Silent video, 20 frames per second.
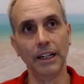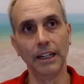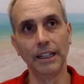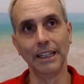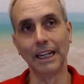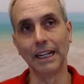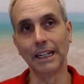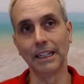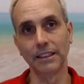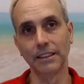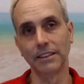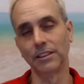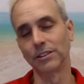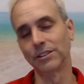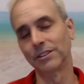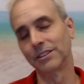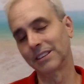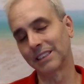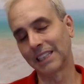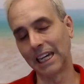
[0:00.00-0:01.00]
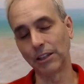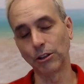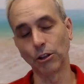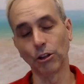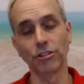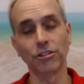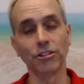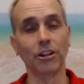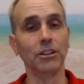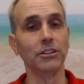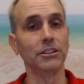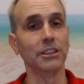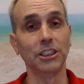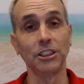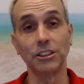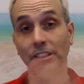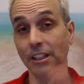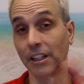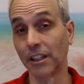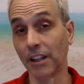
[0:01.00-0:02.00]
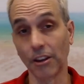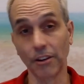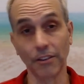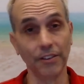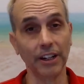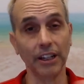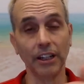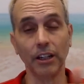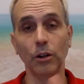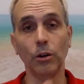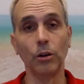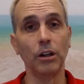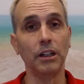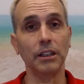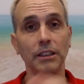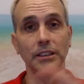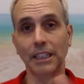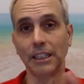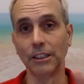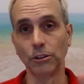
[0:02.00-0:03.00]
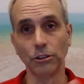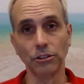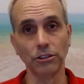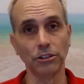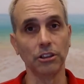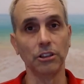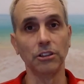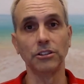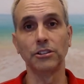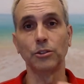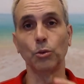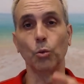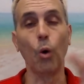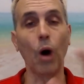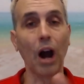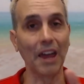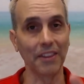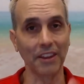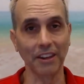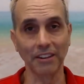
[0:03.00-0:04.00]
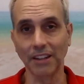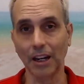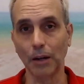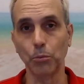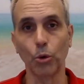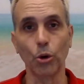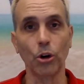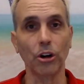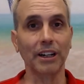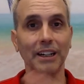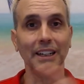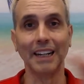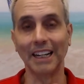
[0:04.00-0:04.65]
Like, you know, ketone salts, I just did another video on ketone salts, why they stop working.